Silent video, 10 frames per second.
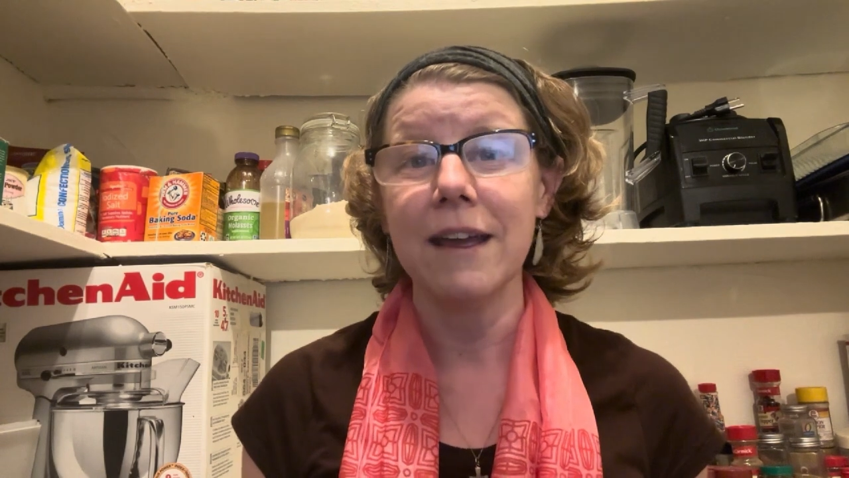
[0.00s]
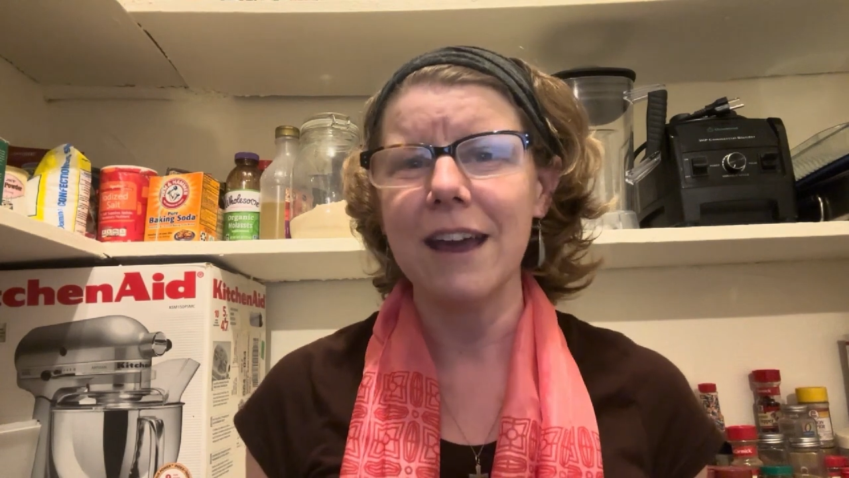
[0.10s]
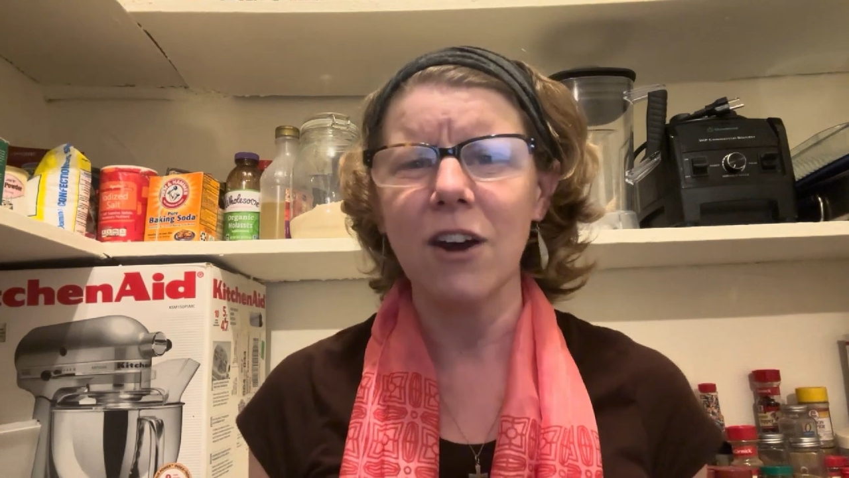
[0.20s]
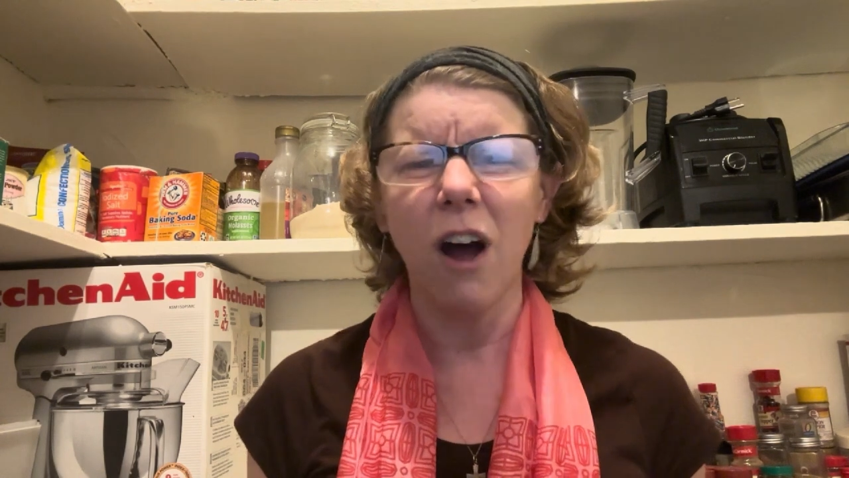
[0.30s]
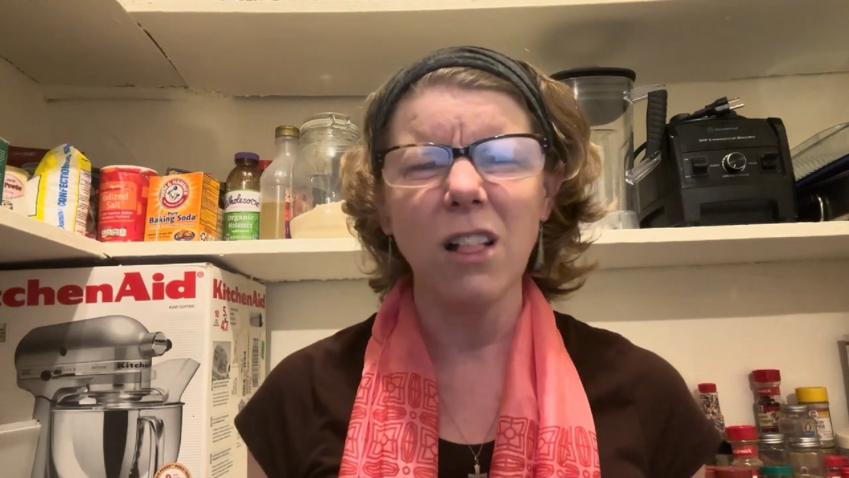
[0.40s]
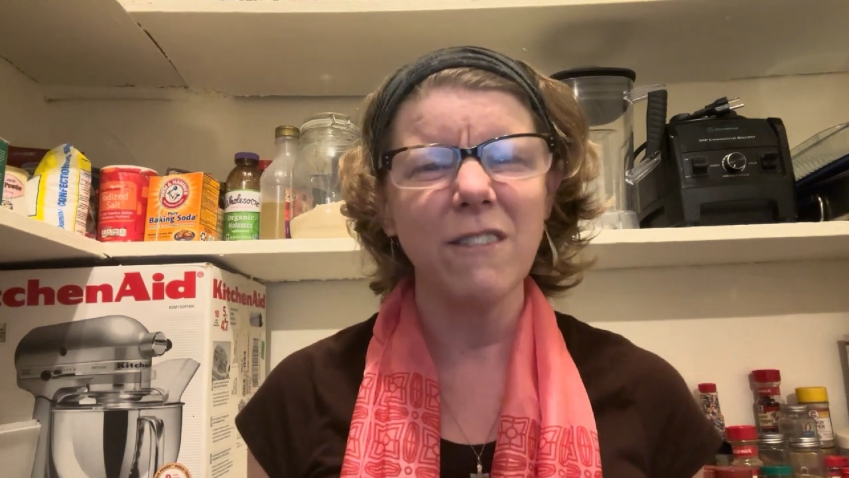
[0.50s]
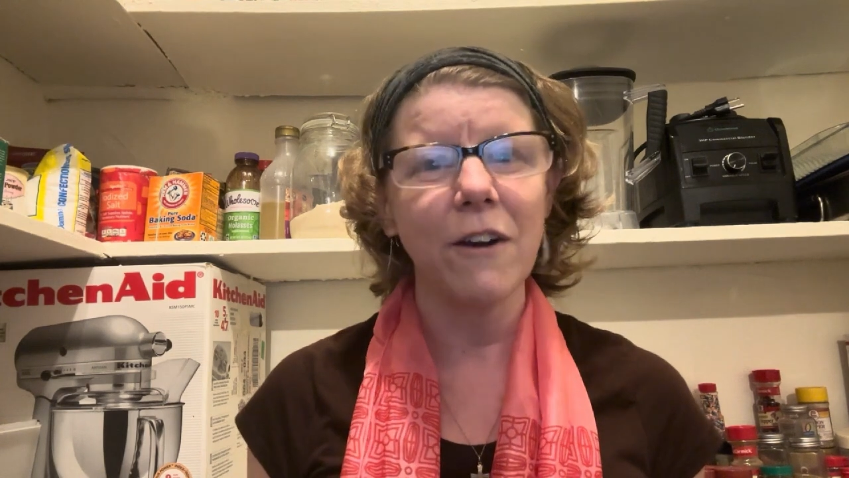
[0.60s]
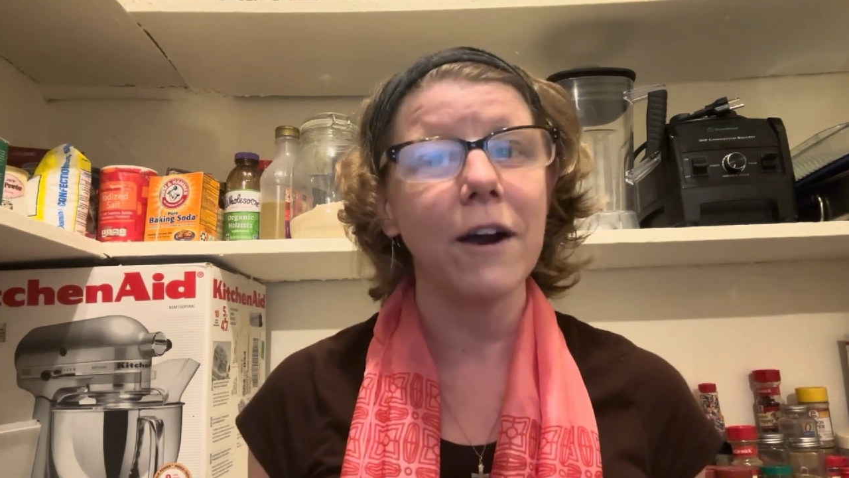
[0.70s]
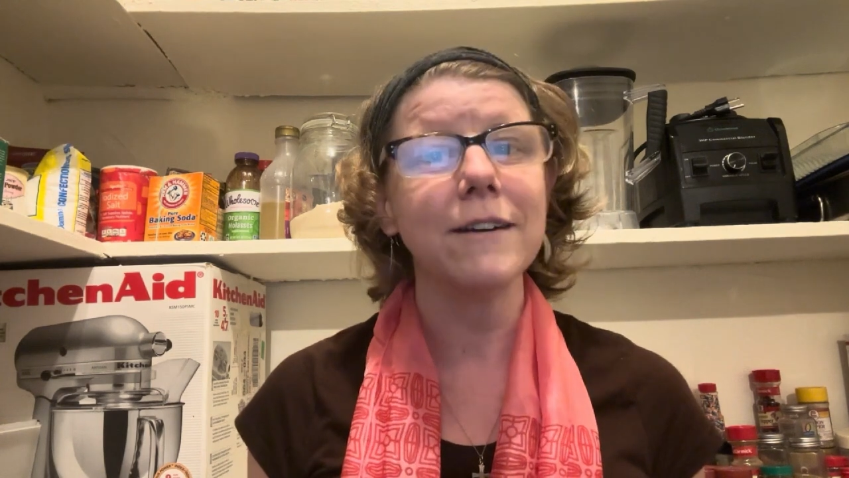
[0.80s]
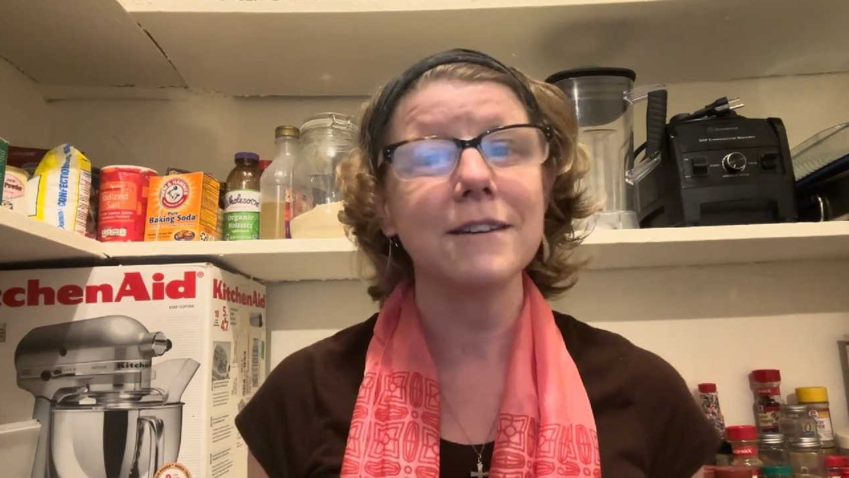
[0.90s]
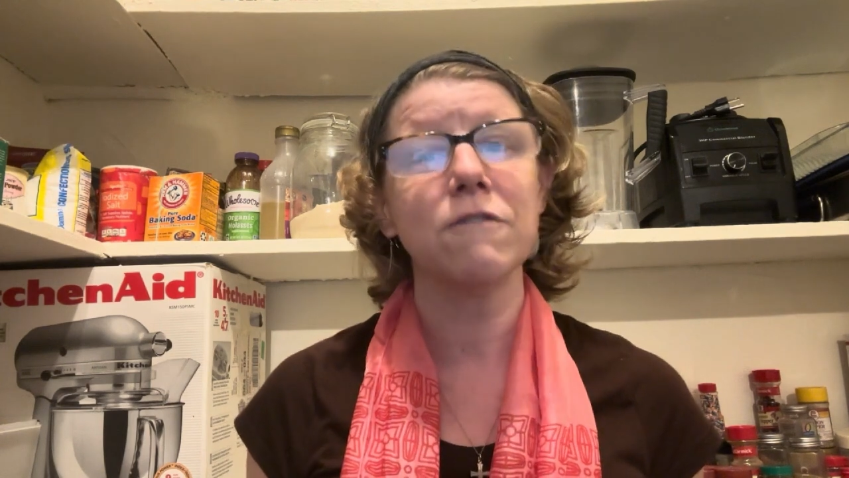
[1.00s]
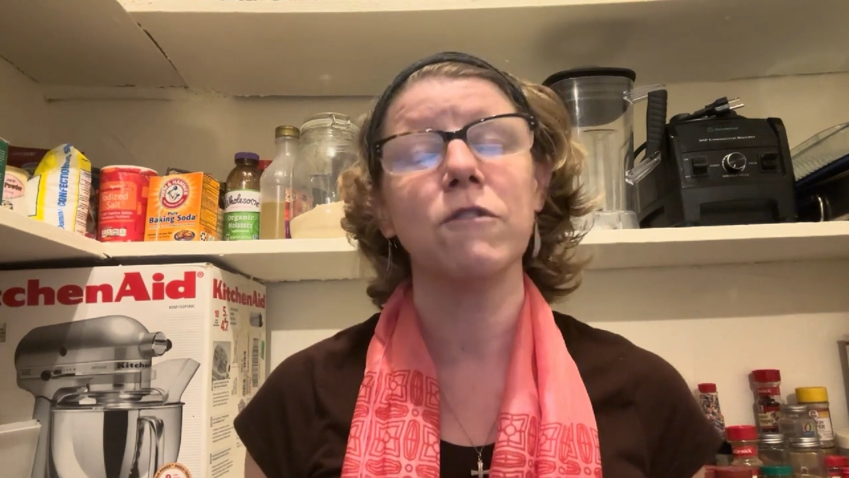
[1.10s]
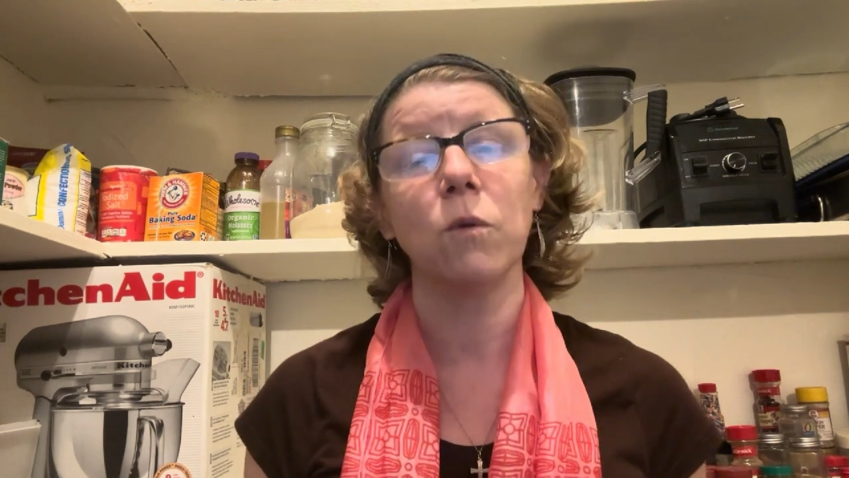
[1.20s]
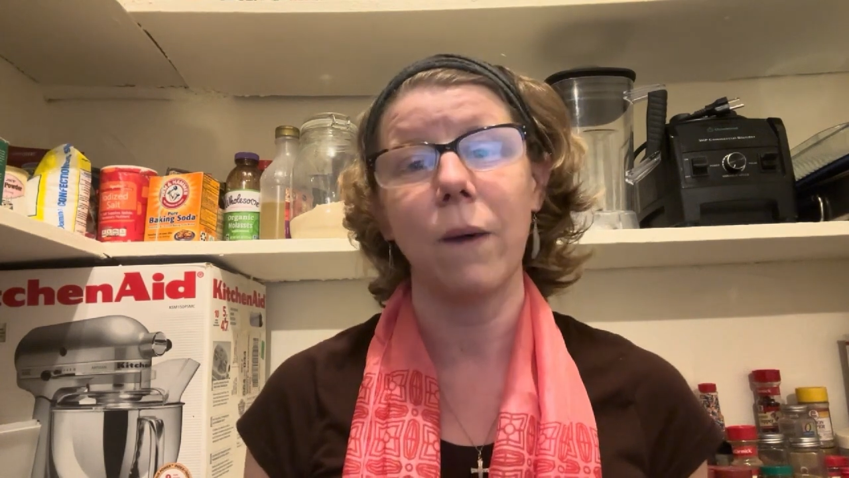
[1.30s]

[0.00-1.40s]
in all of our different